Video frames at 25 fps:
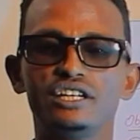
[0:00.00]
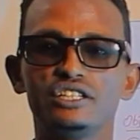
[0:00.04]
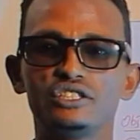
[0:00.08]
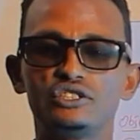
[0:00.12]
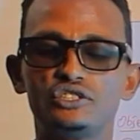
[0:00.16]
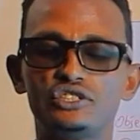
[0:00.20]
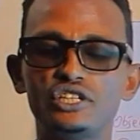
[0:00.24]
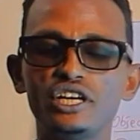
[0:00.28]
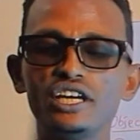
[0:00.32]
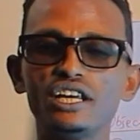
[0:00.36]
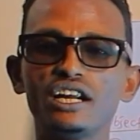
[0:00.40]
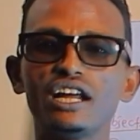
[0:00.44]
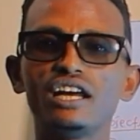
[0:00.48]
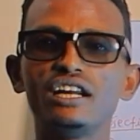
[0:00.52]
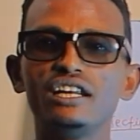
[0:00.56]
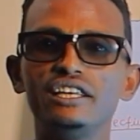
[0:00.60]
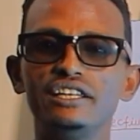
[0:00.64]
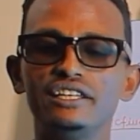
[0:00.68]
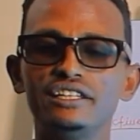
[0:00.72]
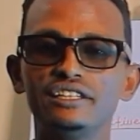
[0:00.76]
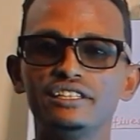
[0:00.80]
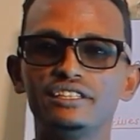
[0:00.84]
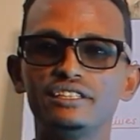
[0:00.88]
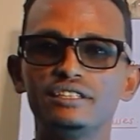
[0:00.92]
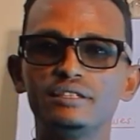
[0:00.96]
Generally,
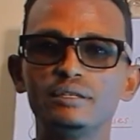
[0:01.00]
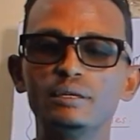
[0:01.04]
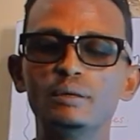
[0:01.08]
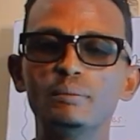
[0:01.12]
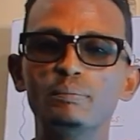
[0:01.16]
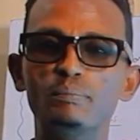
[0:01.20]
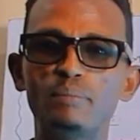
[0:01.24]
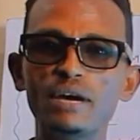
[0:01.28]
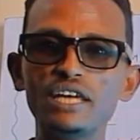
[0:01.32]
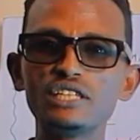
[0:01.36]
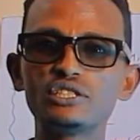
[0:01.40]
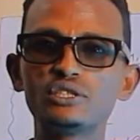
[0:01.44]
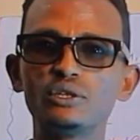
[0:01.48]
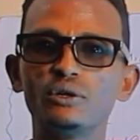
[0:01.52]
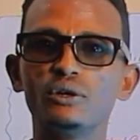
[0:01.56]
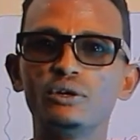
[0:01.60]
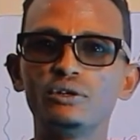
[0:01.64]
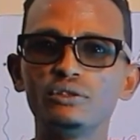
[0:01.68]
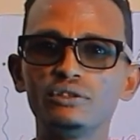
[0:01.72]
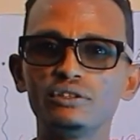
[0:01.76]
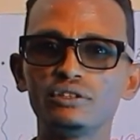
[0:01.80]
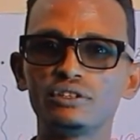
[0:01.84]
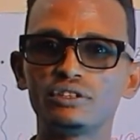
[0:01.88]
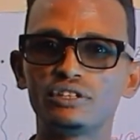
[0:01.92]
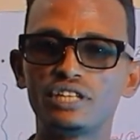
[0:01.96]
based
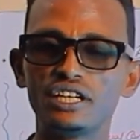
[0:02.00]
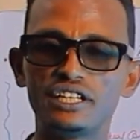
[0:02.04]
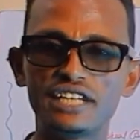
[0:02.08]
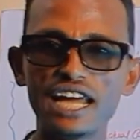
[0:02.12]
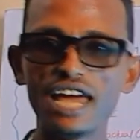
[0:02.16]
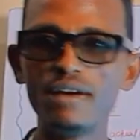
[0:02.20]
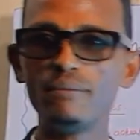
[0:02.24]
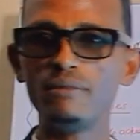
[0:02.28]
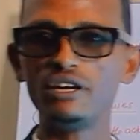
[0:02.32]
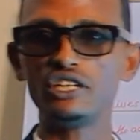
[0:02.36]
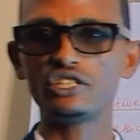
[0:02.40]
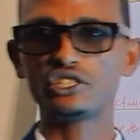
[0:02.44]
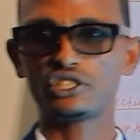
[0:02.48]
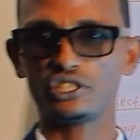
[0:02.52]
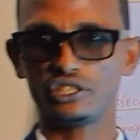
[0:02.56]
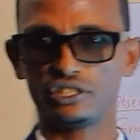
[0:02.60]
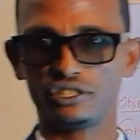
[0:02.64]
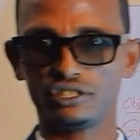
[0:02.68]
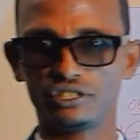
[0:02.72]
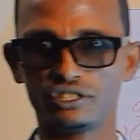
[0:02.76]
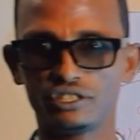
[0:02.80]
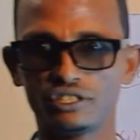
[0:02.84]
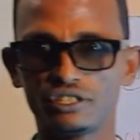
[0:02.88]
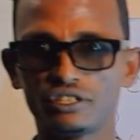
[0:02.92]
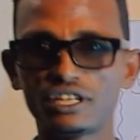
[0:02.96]
on the dimension
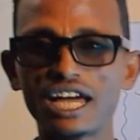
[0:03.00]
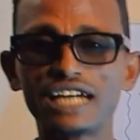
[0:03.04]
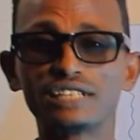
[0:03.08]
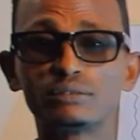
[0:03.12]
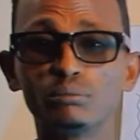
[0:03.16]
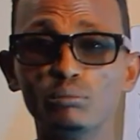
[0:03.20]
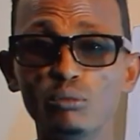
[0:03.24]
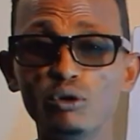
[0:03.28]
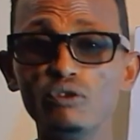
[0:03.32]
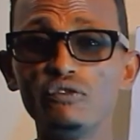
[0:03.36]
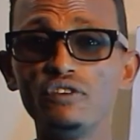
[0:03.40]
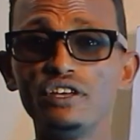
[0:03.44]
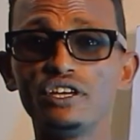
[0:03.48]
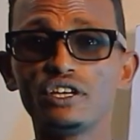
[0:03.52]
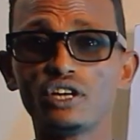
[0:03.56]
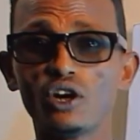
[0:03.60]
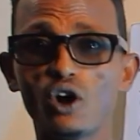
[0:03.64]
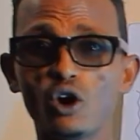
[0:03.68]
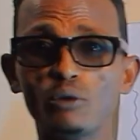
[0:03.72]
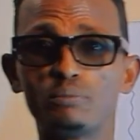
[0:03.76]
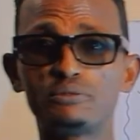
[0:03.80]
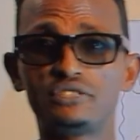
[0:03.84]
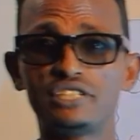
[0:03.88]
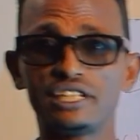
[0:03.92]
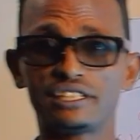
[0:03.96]
that moving
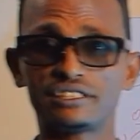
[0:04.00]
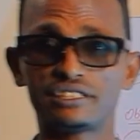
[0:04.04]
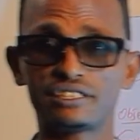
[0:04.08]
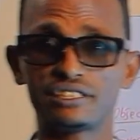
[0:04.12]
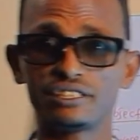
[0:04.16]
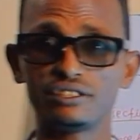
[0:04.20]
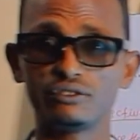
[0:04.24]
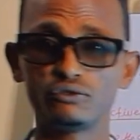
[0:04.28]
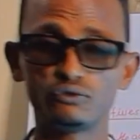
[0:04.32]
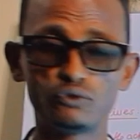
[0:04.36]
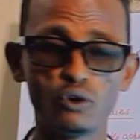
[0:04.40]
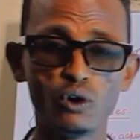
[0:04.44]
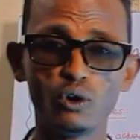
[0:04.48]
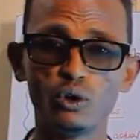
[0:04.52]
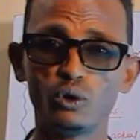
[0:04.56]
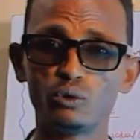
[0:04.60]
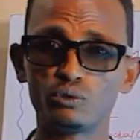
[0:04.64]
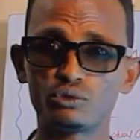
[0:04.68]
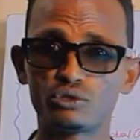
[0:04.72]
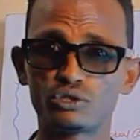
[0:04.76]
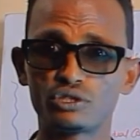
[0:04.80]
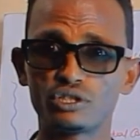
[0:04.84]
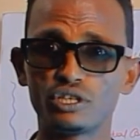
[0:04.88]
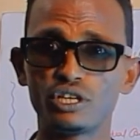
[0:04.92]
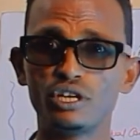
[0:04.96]
object
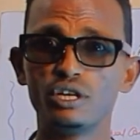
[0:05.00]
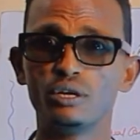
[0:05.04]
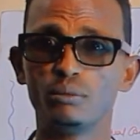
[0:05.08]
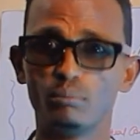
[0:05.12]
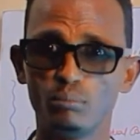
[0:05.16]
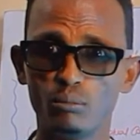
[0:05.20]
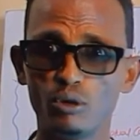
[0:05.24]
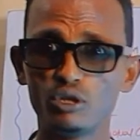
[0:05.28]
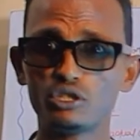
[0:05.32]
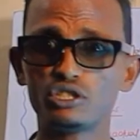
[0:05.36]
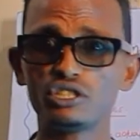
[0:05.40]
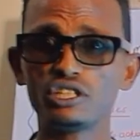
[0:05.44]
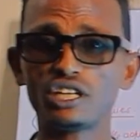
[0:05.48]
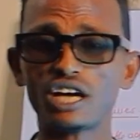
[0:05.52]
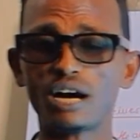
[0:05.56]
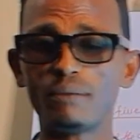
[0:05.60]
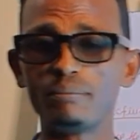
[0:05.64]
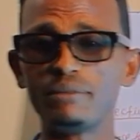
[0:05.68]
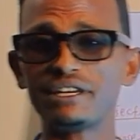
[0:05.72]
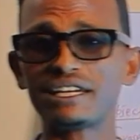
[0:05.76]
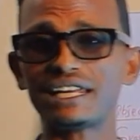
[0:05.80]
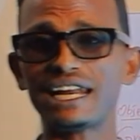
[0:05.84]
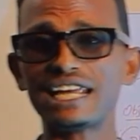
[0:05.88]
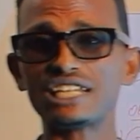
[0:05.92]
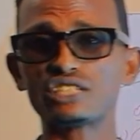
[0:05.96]
follows, motion can be
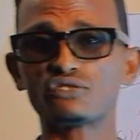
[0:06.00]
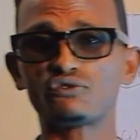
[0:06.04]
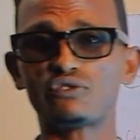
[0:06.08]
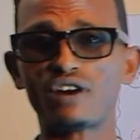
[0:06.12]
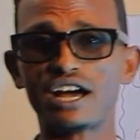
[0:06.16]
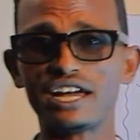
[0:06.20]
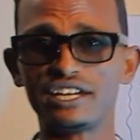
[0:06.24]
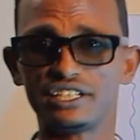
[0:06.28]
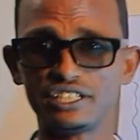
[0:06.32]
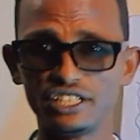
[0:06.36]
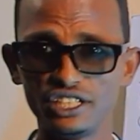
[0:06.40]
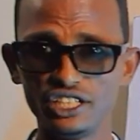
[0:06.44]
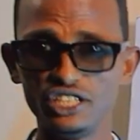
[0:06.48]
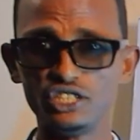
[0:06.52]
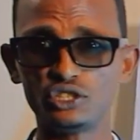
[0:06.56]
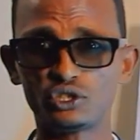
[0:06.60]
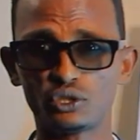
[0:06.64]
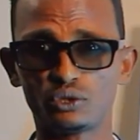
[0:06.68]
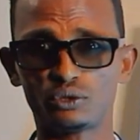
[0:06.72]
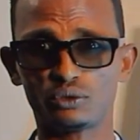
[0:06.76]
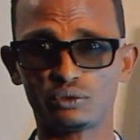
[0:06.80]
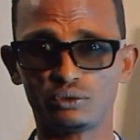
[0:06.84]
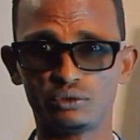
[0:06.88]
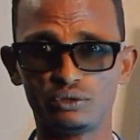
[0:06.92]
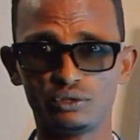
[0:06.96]
classified into
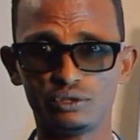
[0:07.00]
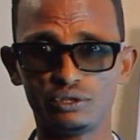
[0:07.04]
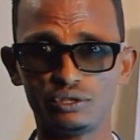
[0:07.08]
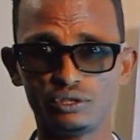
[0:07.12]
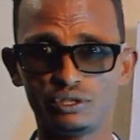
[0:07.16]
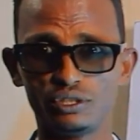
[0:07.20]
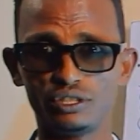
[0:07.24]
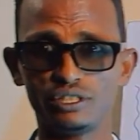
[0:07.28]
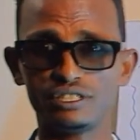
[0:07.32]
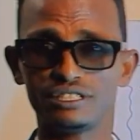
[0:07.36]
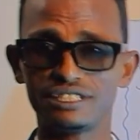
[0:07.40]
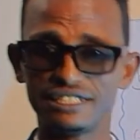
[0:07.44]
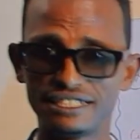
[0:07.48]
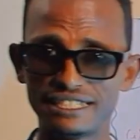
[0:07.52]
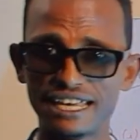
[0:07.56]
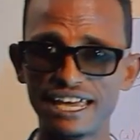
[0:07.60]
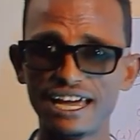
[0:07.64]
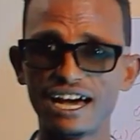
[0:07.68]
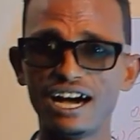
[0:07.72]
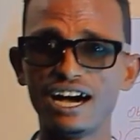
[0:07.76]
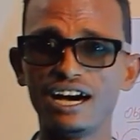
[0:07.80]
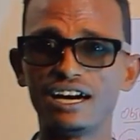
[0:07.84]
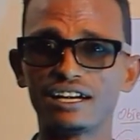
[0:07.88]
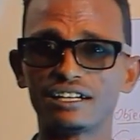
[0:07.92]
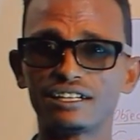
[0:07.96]
two. They
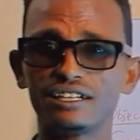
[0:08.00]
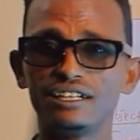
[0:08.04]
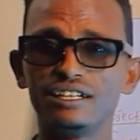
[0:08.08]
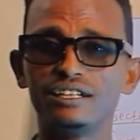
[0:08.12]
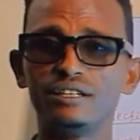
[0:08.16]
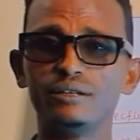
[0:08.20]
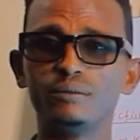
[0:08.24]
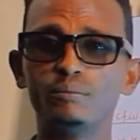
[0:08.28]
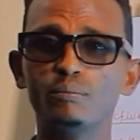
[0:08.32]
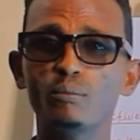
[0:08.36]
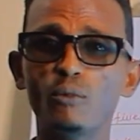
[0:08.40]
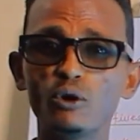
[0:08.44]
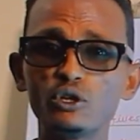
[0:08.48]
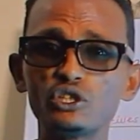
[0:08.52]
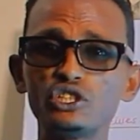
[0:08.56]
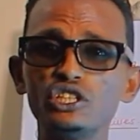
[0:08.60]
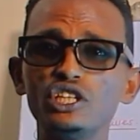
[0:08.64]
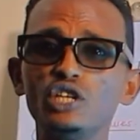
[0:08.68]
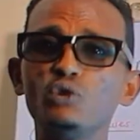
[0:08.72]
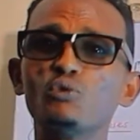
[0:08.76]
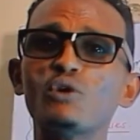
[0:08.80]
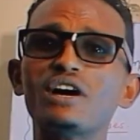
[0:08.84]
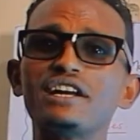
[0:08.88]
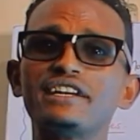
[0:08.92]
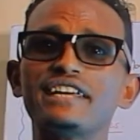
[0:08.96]
are motion
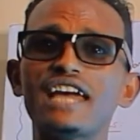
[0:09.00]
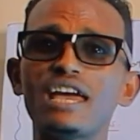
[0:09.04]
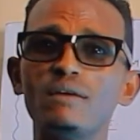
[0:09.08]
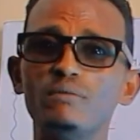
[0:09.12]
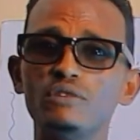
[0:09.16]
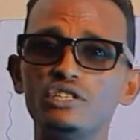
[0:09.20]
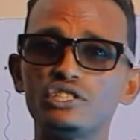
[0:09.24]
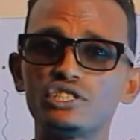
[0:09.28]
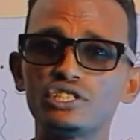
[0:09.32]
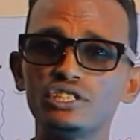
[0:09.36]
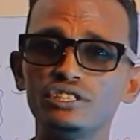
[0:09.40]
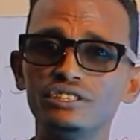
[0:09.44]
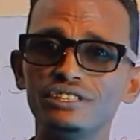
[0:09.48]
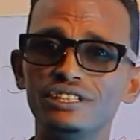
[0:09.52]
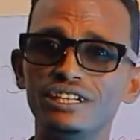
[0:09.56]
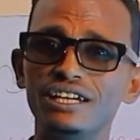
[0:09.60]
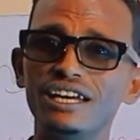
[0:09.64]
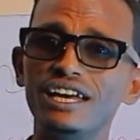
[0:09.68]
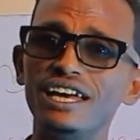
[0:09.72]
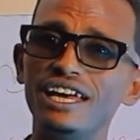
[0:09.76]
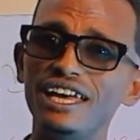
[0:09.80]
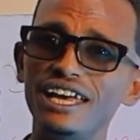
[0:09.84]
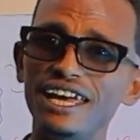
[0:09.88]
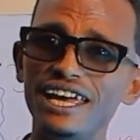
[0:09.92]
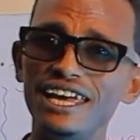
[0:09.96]
in one dimension
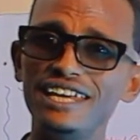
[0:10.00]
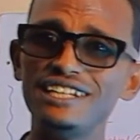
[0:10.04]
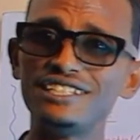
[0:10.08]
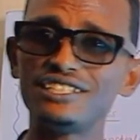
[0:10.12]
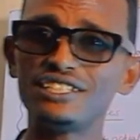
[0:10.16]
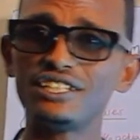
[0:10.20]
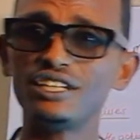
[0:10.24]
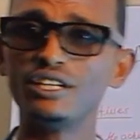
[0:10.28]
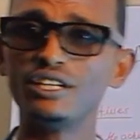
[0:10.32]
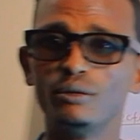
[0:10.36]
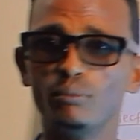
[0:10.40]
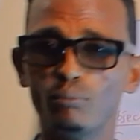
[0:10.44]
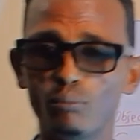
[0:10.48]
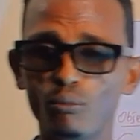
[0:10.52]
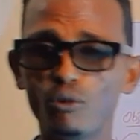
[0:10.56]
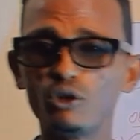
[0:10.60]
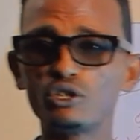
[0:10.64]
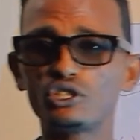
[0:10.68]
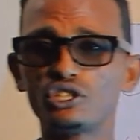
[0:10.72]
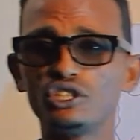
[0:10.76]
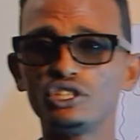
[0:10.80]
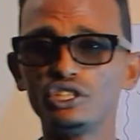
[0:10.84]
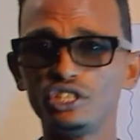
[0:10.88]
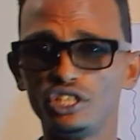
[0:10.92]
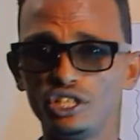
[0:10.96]
and
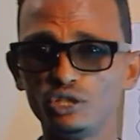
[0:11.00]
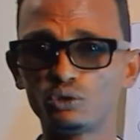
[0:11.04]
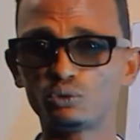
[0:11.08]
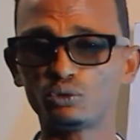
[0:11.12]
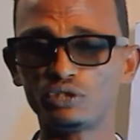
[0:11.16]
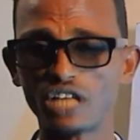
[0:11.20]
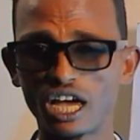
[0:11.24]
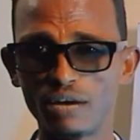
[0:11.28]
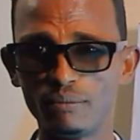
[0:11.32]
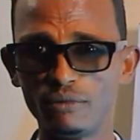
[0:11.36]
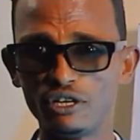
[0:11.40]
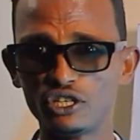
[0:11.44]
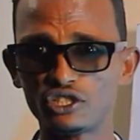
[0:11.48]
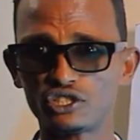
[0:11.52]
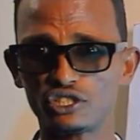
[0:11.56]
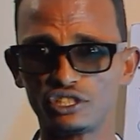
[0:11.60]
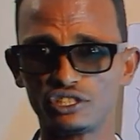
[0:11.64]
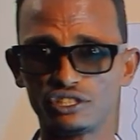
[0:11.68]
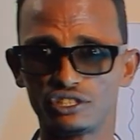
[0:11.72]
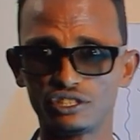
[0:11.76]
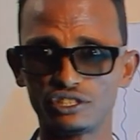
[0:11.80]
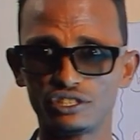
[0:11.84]
motion in two dimension.